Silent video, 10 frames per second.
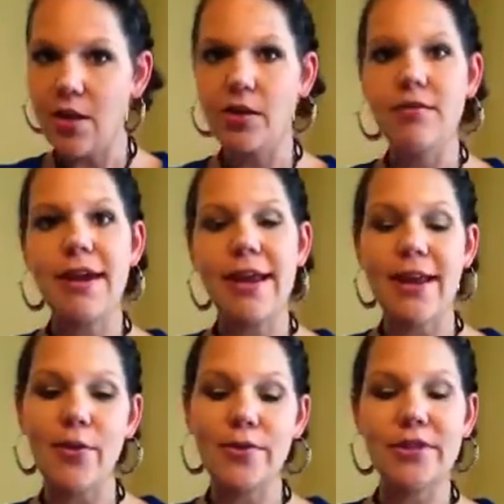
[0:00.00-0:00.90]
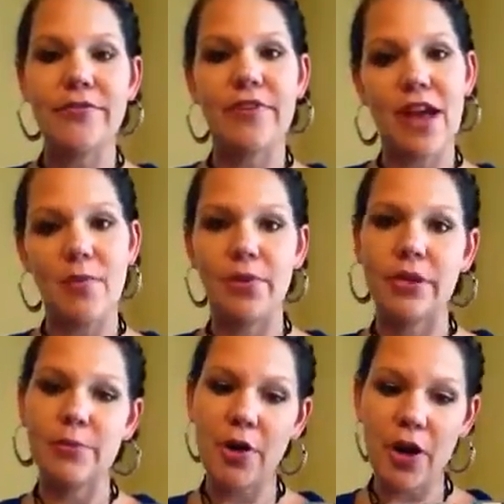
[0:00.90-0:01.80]
You got to host a
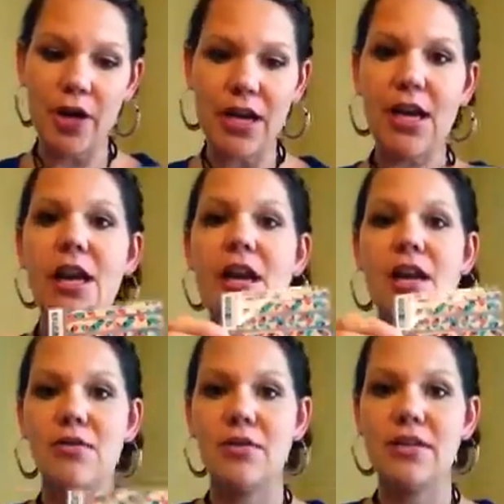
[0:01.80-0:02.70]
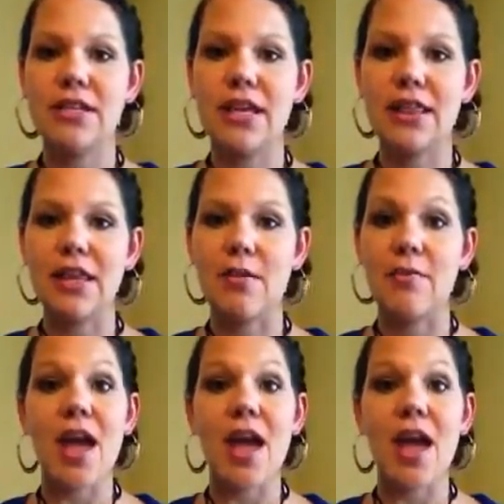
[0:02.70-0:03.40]
fabulous party in order to get them.